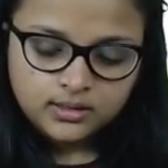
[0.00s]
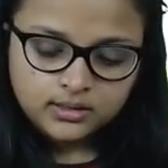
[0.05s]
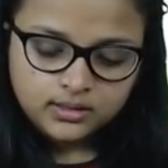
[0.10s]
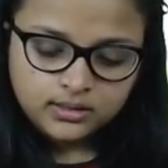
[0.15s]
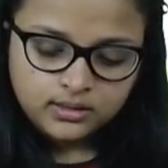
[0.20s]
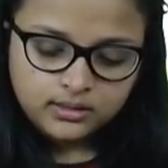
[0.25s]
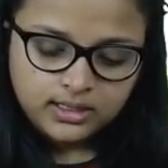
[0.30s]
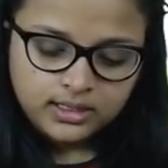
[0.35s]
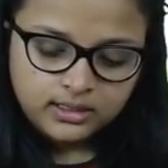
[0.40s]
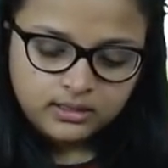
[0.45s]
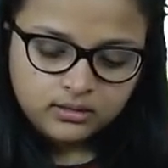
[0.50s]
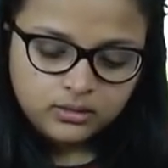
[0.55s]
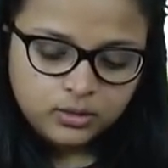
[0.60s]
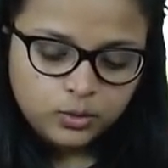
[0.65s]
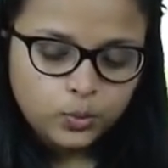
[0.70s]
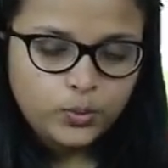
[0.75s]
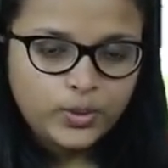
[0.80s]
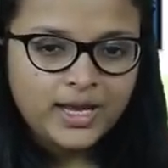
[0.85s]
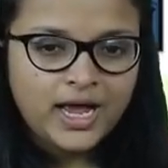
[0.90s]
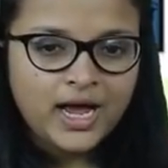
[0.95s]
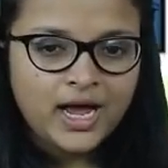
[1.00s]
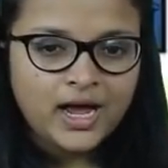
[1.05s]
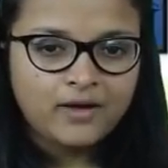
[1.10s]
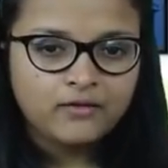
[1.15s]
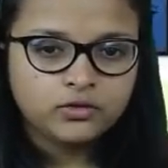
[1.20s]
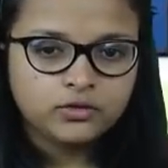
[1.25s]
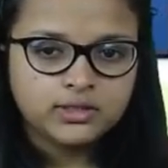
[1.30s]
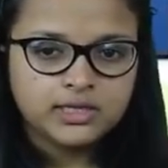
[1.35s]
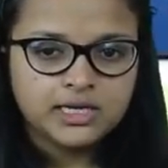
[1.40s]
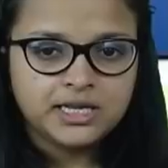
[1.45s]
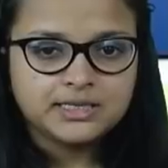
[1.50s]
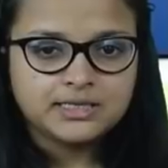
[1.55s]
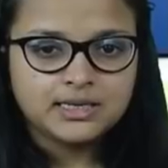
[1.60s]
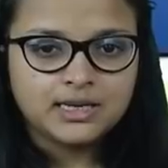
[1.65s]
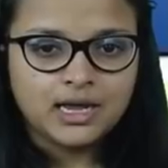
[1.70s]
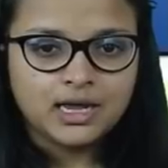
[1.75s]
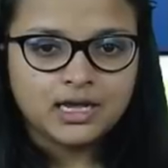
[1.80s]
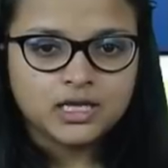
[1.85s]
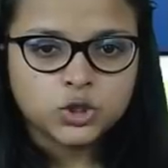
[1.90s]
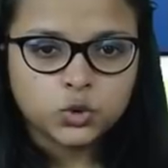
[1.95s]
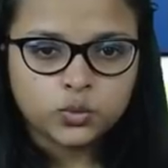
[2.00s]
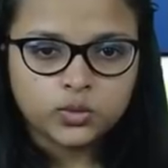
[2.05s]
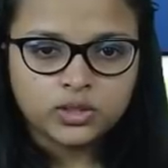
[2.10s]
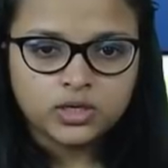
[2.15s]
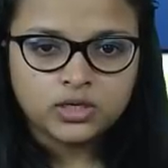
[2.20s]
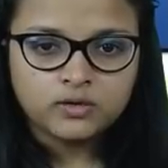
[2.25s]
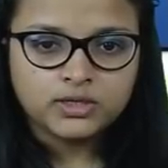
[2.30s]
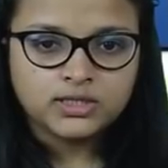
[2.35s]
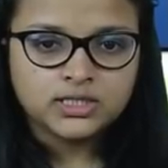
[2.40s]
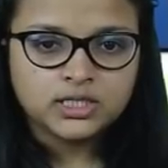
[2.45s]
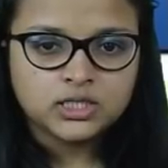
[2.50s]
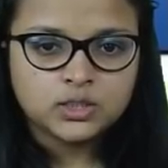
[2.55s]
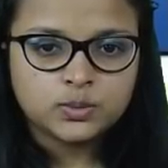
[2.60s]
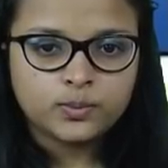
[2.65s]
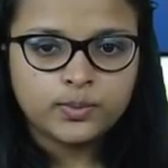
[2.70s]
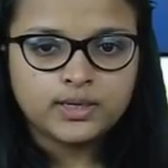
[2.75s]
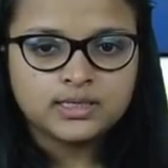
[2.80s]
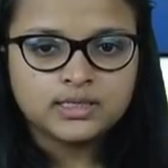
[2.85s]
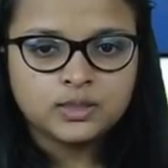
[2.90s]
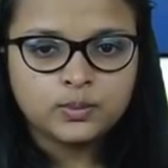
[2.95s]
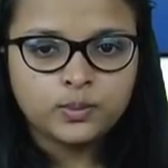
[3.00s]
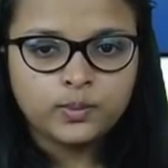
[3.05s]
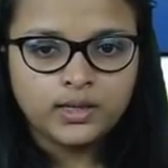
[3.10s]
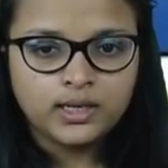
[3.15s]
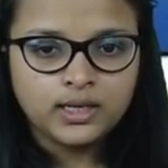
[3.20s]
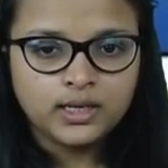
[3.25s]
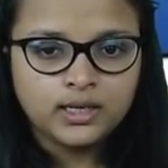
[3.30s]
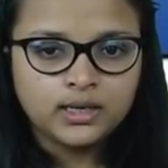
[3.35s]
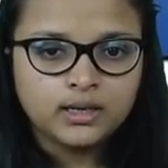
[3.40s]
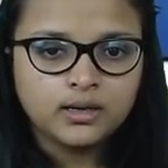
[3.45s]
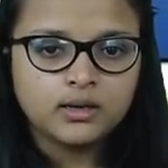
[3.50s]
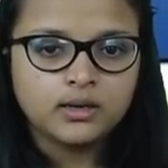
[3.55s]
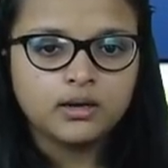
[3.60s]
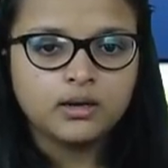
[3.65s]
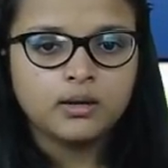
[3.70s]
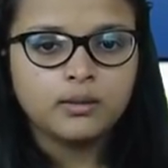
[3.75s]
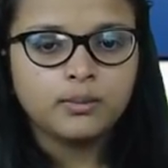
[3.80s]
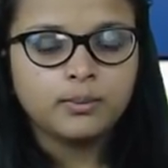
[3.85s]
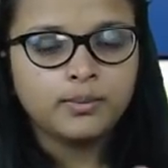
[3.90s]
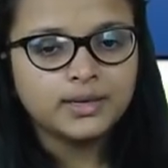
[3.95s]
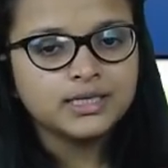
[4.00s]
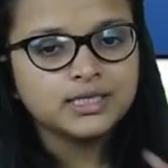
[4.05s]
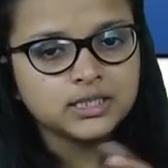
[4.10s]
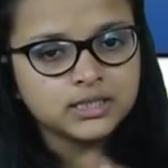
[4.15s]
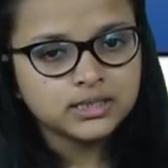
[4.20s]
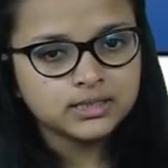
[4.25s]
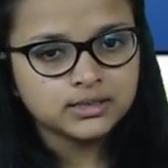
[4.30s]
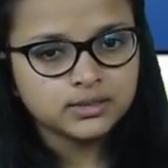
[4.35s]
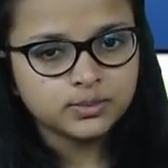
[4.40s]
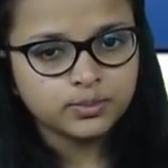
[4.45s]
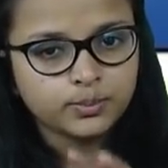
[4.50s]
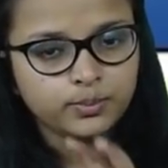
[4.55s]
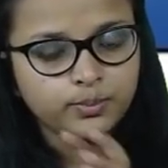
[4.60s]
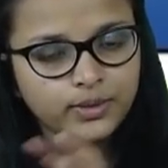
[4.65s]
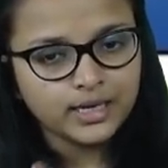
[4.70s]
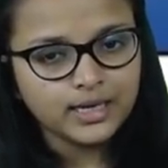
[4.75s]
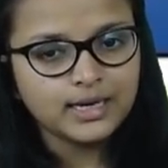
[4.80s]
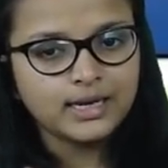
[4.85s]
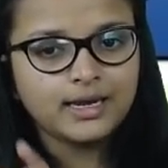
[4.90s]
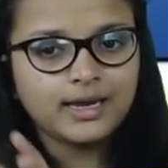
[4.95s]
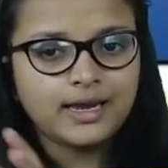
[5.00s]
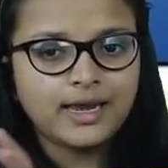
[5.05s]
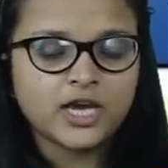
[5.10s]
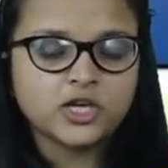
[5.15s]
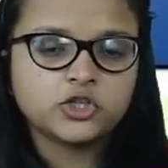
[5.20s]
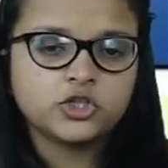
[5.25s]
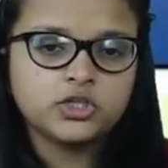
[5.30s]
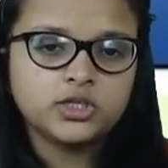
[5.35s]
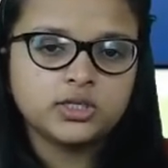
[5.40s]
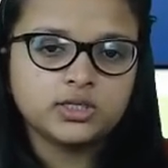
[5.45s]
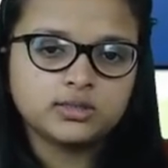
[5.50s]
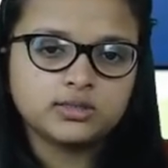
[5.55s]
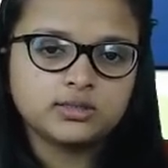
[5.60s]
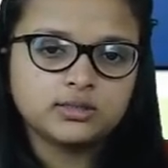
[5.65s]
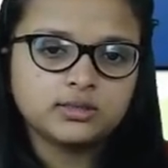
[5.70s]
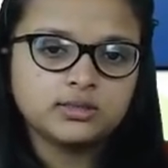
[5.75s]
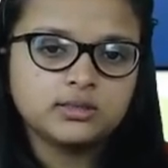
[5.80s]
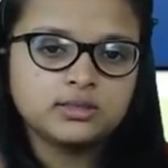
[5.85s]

Then we have today's last word, which is perspicacious.